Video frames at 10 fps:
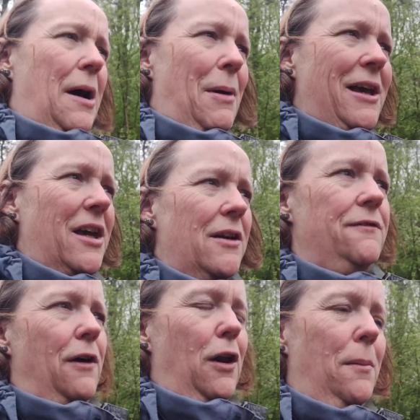Am I going to
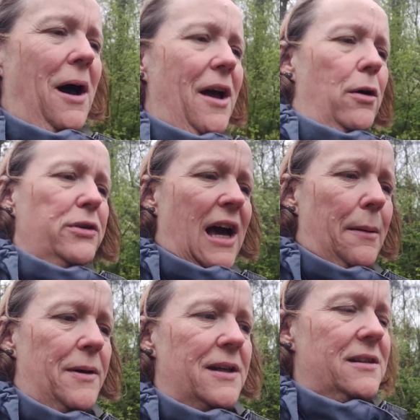follow my old
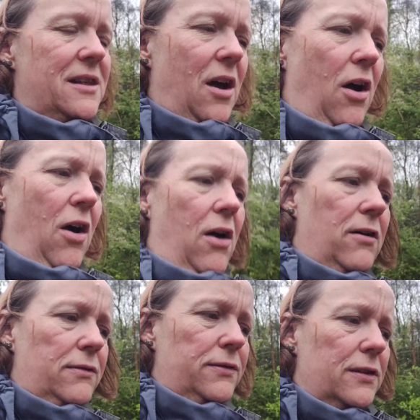habits
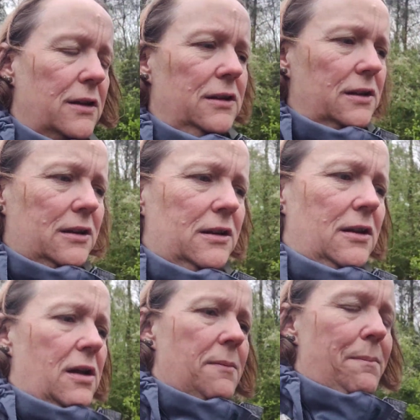of
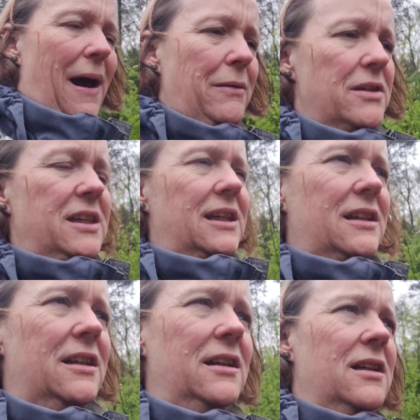
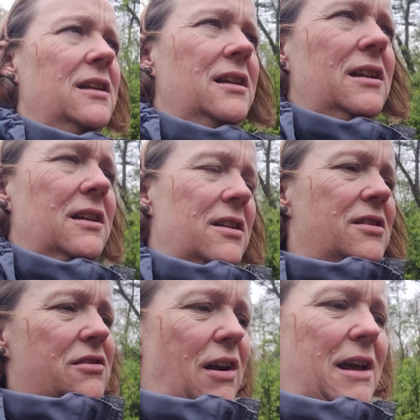bouncing
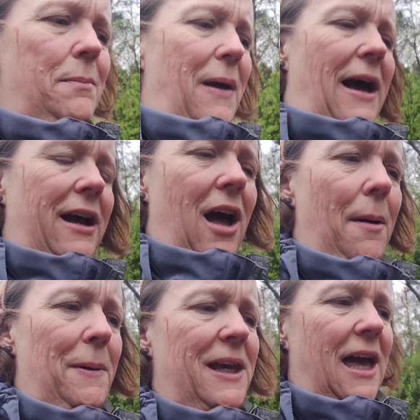straight back
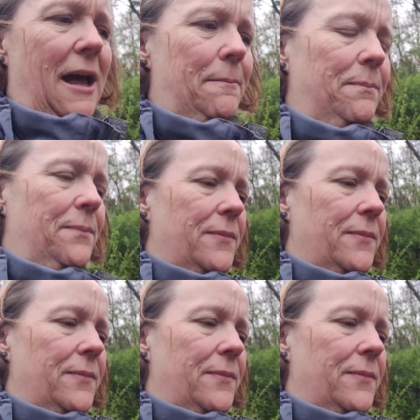up again?